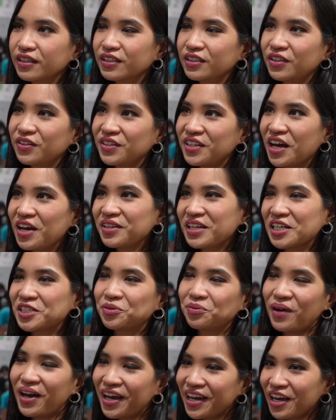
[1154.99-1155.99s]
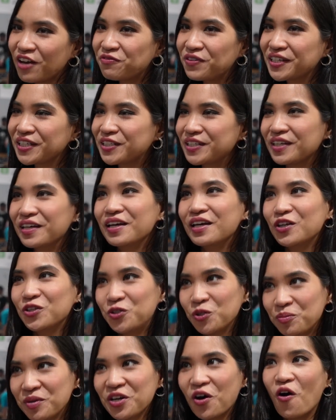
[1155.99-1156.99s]
So now that's why I think
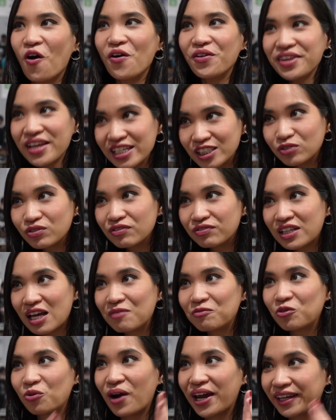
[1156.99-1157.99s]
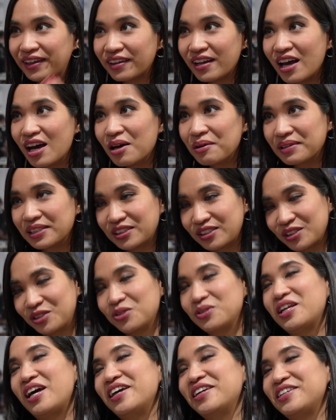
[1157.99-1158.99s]
to be honest with them right now is a
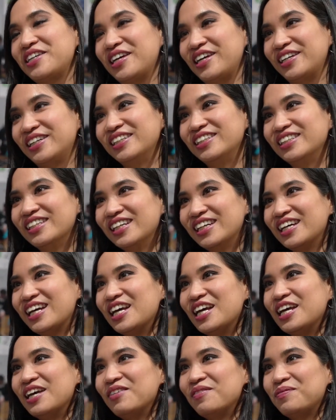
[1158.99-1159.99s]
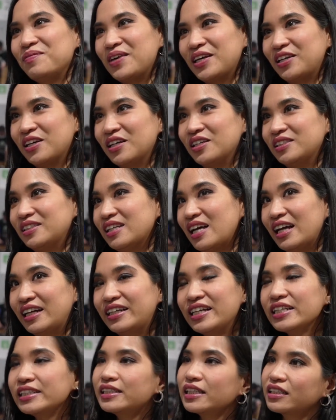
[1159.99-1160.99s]
good idea. Because at
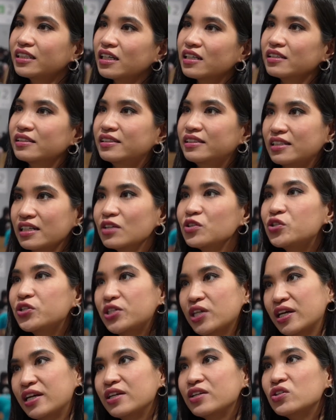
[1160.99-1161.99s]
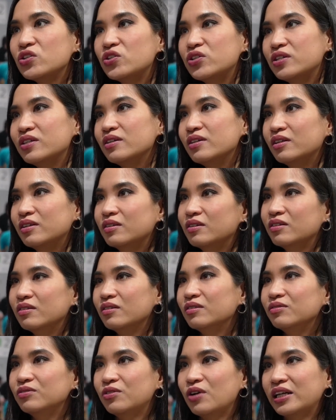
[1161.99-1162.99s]
least they can still change
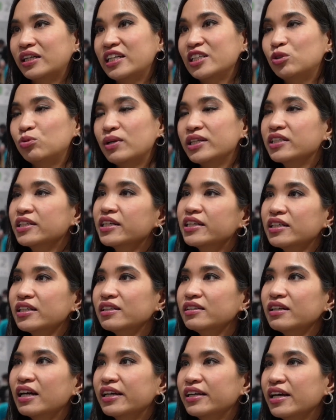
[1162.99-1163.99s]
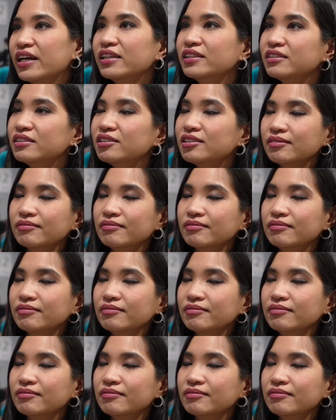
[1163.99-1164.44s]
for at least 1 year, I guess.